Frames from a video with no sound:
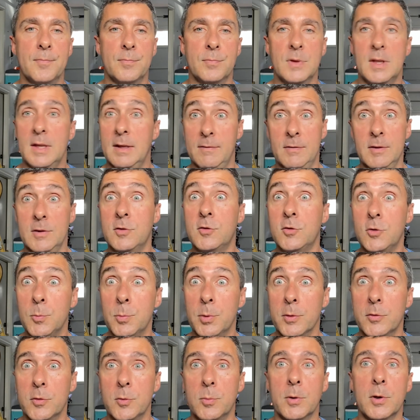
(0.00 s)
if it's super
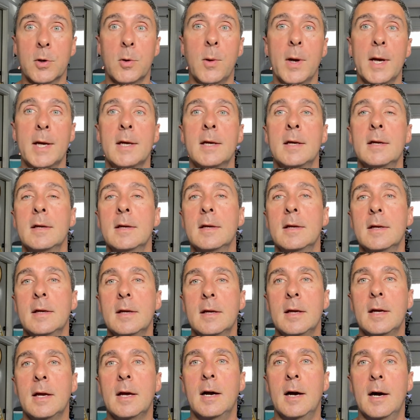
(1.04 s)
quick.
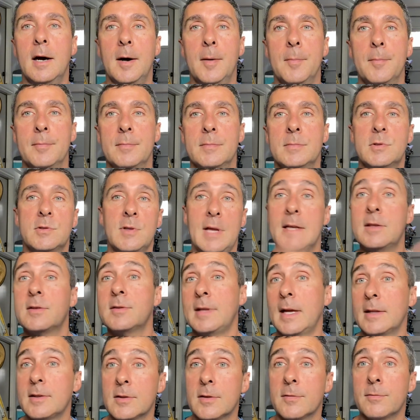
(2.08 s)
So
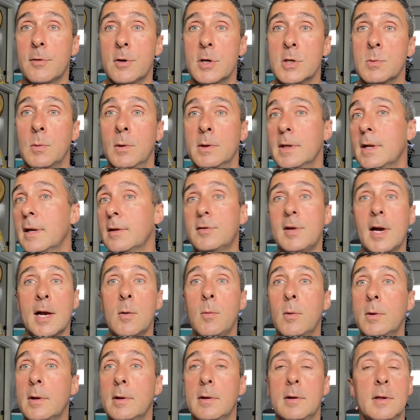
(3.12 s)
that's the first one. And the second
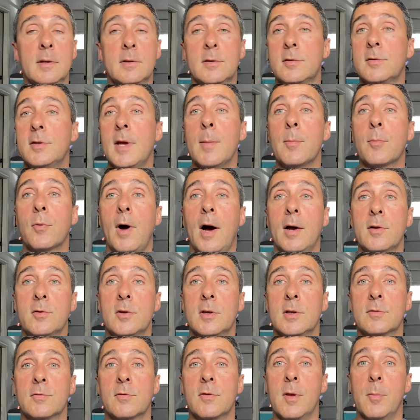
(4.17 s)
one, it's the same
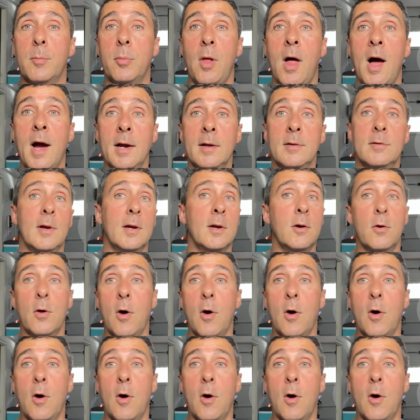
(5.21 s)
process for the blinds. I go to